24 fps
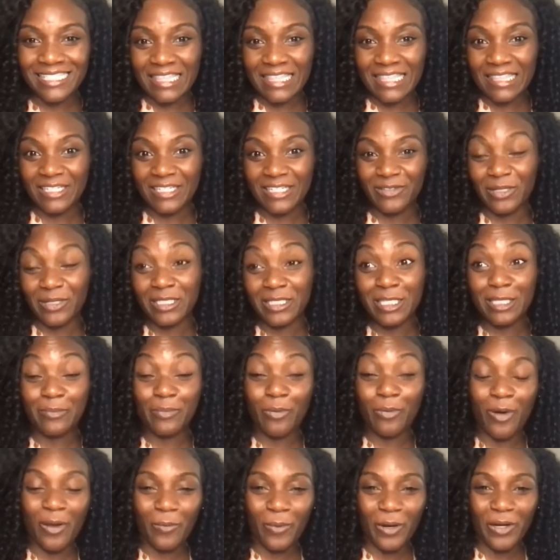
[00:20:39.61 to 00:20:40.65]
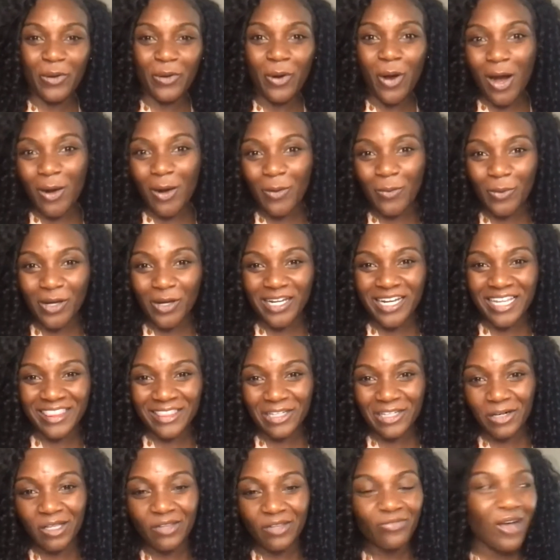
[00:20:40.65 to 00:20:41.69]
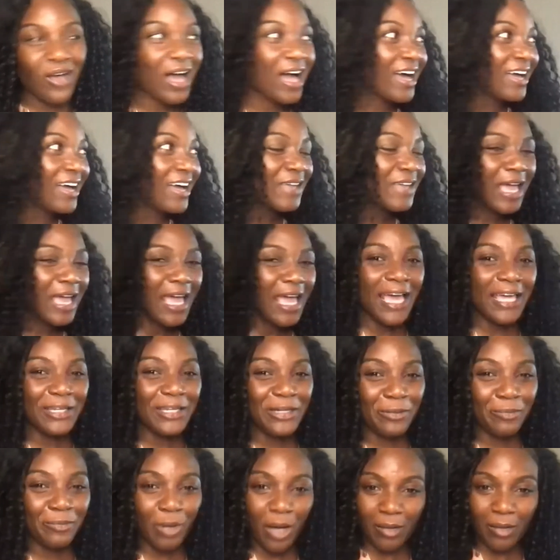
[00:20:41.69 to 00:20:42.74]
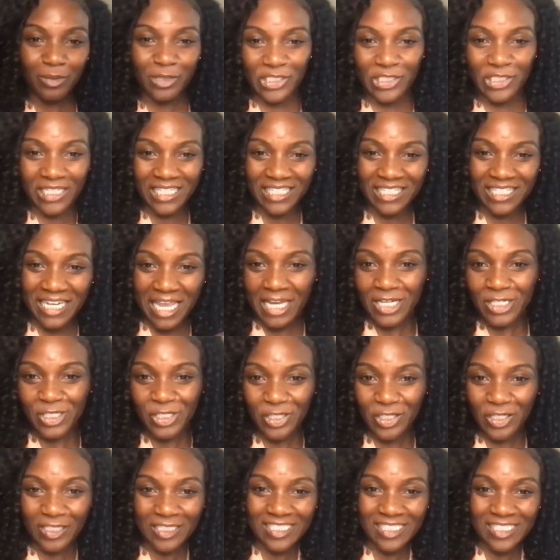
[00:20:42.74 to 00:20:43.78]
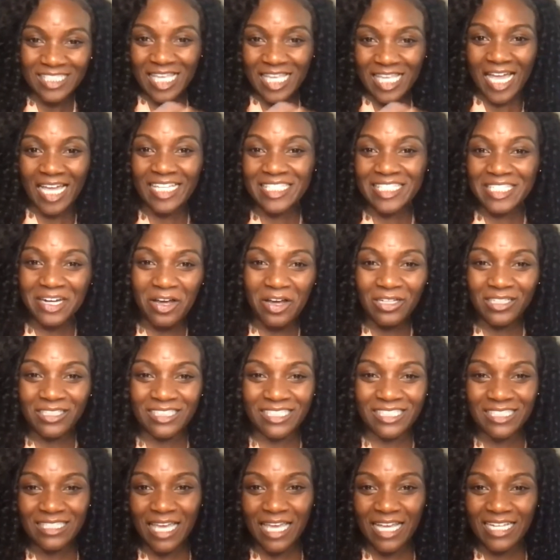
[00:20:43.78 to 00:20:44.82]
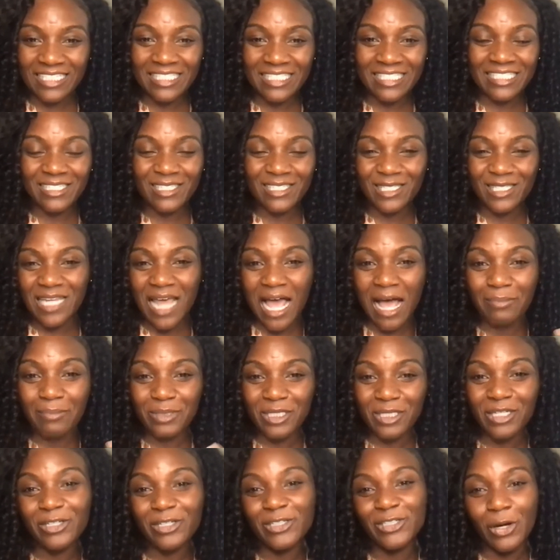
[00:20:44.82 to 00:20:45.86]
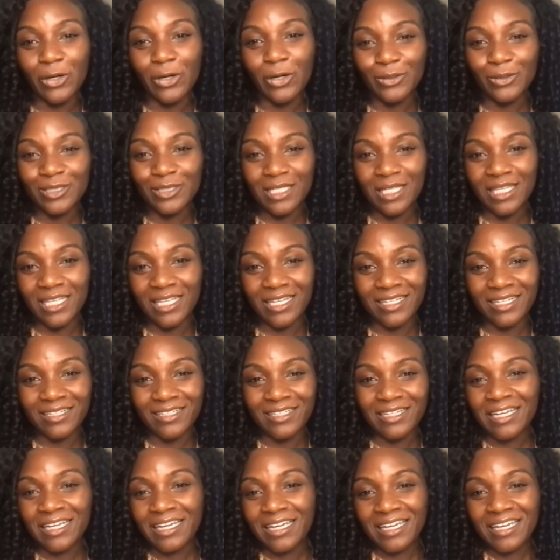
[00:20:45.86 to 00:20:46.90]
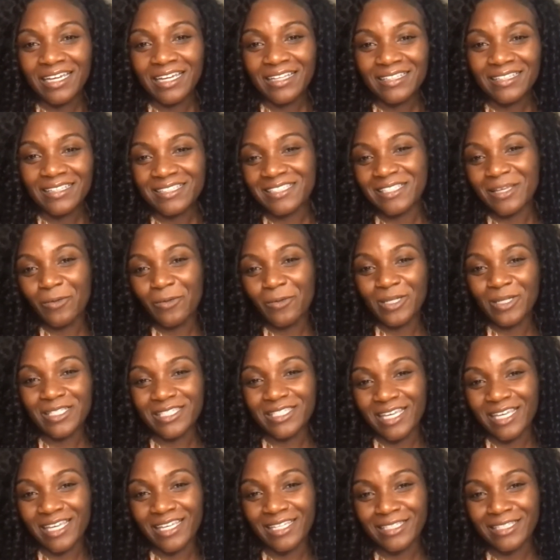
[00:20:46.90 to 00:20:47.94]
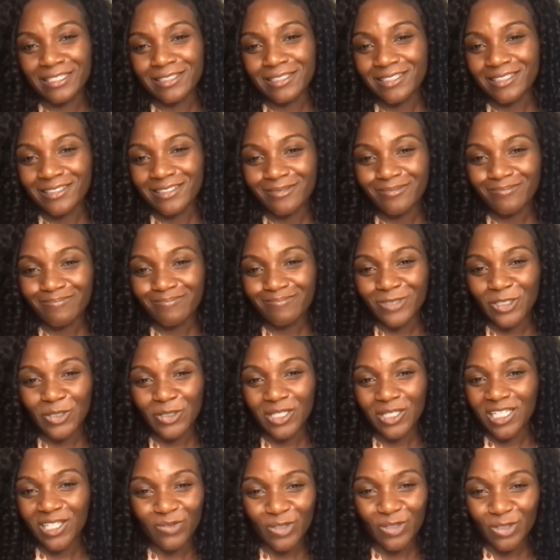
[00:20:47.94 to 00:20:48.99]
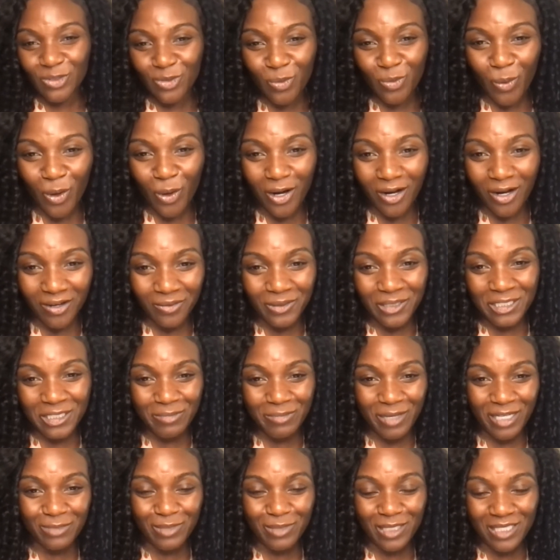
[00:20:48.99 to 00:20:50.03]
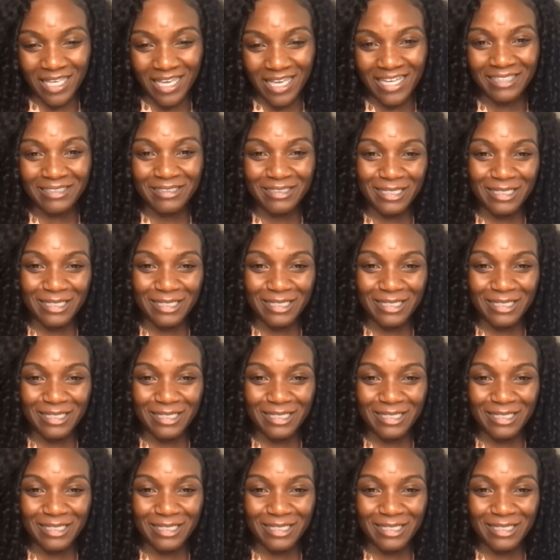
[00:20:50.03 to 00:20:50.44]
And then you get to the point where you are one at 35 and you're publishing in Nature and Science and all of these like top tier journals. And then someone says, you didn't even do the work, which makes me sad.